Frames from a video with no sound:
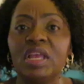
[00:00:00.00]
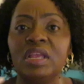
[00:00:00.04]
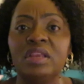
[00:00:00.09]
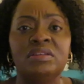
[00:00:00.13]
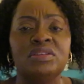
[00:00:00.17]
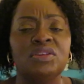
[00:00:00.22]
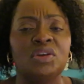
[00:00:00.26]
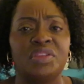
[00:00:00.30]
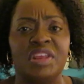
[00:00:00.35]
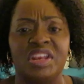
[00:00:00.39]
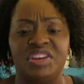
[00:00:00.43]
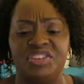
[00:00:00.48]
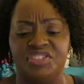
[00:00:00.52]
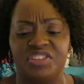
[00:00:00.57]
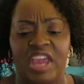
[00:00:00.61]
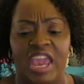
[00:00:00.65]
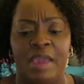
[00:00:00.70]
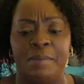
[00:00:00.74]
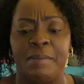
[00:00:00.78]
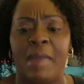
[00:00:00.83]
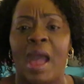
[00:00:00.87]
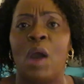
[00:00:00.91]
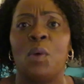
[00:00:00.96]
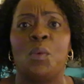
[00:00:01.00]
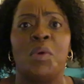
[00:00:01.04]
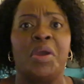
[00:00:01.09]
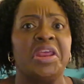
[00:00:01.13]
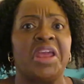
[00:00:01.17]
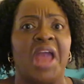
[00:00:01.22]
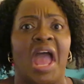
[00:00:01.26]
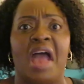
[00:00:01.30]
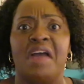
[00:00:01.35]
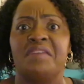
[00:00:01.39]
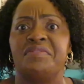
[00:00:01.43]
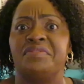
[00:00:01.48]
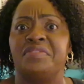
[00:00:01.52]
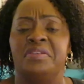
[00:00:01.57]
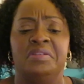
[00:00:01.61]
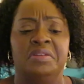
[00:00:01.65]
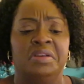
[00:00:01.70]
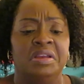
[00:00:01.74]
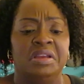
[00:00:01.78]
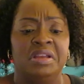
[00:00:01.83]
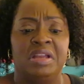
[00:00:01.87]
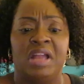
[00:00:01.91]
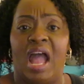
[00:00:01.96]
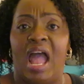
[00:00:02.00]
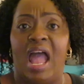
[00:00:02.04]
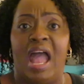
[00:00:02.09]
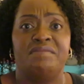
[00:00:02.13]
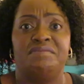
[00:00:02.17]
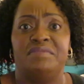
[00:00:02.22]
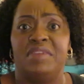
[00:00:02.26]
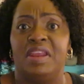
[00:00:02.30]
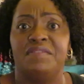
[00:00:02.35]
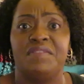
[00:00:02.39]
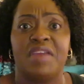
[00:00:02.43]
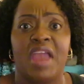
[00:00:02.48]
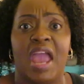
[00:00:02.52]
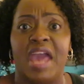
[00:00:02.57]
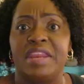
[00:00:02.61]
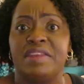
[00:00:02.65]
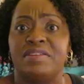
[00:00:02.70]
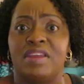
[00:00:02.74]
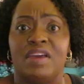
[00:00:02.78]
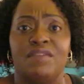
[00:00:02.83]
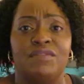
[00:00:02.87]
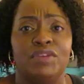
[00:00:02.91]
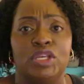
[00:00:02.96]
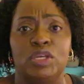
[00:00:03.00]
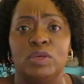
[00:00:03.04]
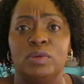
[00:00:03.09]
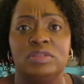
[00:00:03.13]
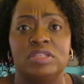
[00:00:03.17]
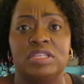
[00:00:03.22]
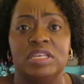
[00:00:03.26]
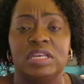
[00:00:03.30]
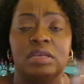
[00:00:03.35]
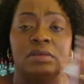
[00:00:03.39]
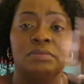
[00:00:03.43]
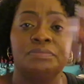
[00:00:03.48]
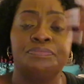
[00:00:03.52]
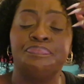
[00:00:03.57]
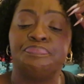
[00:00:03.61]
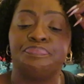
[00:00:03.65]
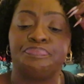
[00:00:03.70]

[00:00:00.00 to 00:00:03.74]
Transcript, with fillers: You know, they just came out with it. I've I've never had it, never used it.